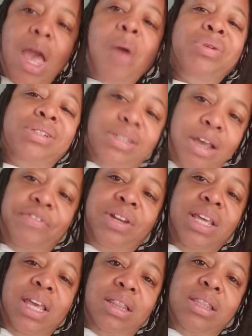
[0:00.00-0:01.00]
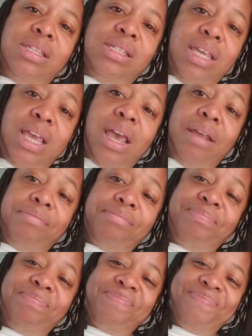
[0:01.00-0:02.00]
I would definitely get this again.
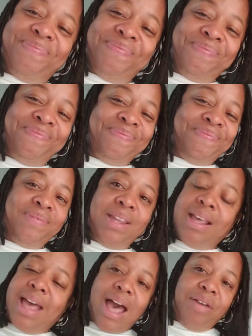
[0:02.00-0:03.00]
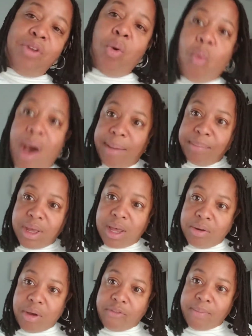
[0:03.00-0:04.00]
I don't know why I'm
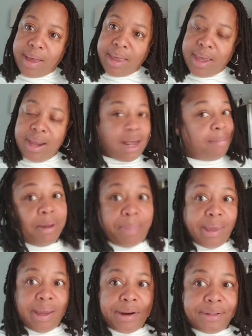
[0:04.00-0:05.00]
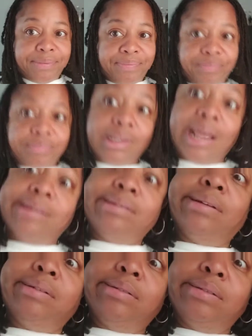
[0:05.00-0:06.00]
cutting off my head. I'm up here, not
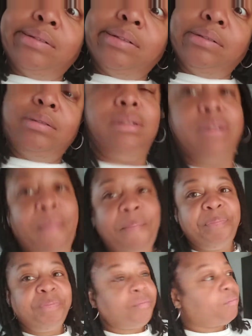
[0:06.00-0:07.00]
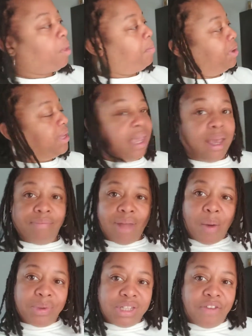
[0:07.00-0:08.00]
down here. But yeah,
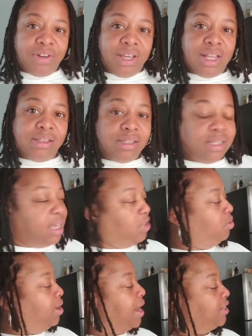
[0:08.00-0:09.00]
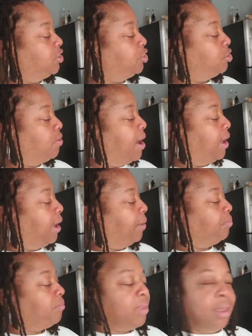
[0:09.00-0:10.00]
I would definitely get this again. You guys should try
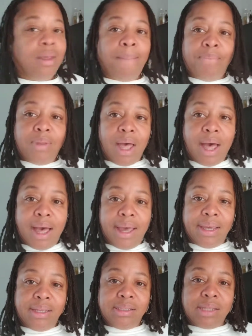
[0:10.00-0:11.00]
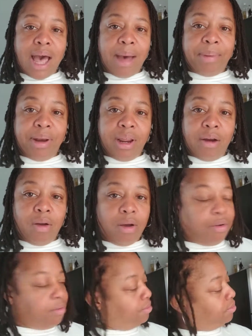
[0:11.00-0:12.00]
it. The Heinz
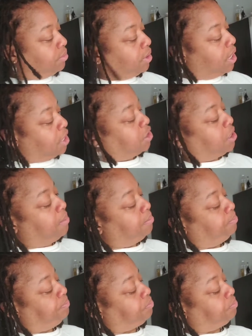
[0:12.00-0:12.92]
habanero ketchup.